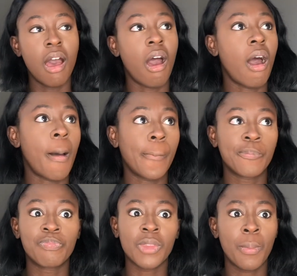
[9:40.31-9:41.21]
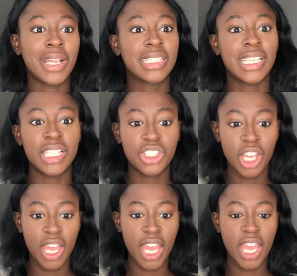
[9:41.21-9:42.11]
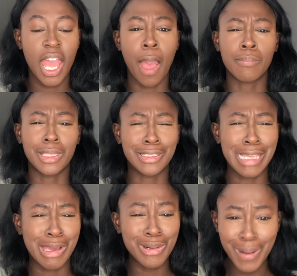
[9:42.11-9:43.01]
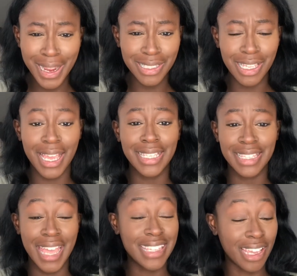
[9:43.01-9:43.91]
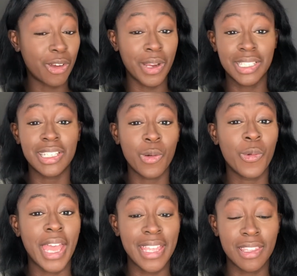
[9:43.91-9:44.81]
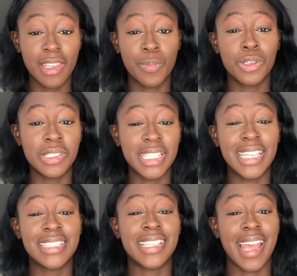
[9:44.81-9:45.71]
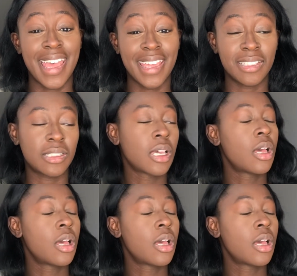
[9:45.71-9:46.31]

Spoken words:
my DJ, the decorator, and the decorator that we ended up using in the end,